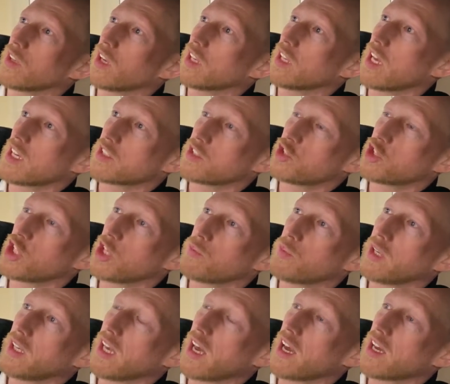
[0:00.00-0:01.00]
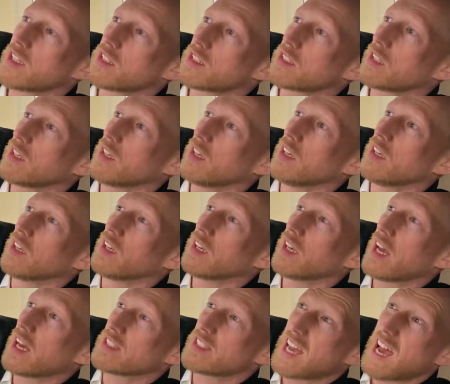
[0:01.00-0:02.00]
uh, it has gps it
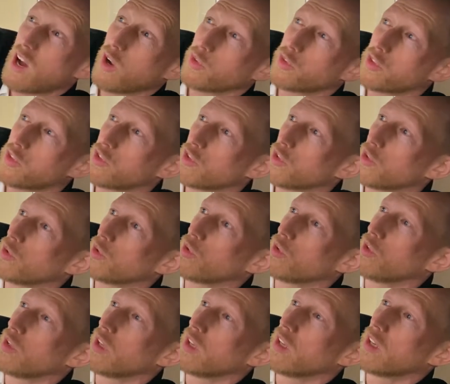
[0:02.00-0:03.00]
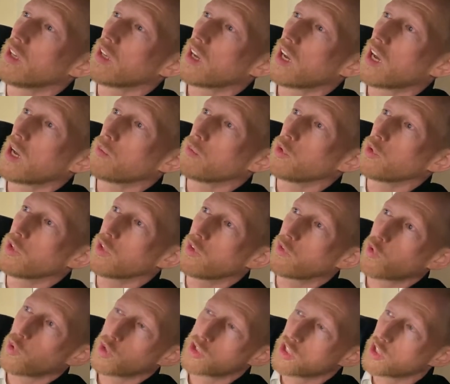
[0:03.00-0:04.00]
has altitude um, you of
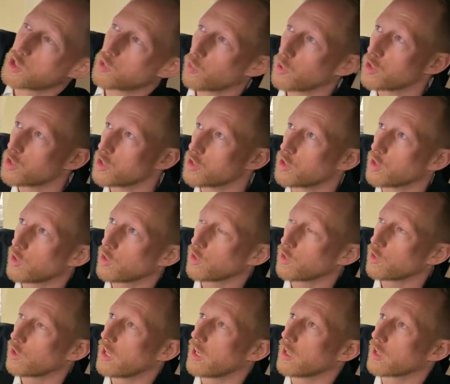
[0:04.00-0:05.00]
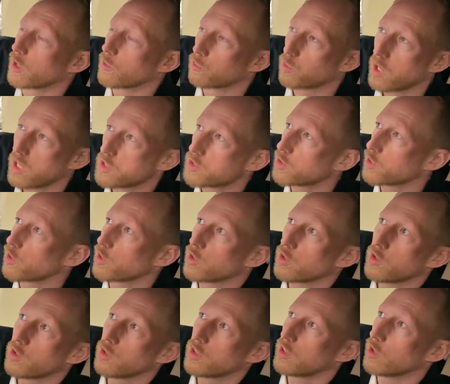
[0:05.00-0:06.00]
course it switches your uh,
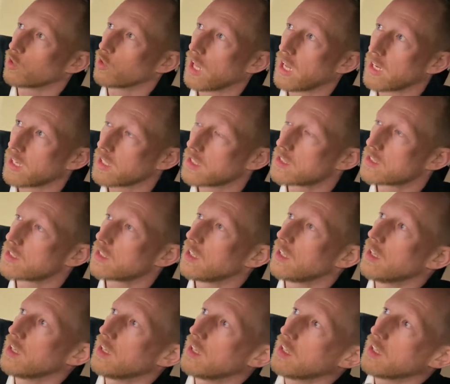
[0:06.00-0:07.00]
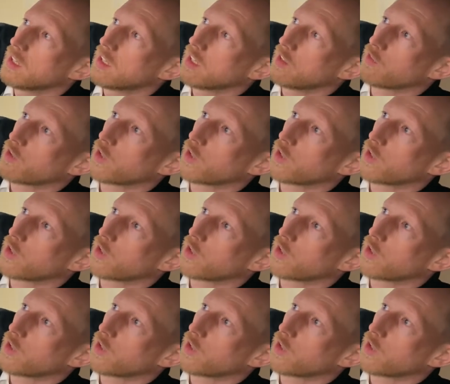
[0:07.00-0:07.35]
compressor your lights and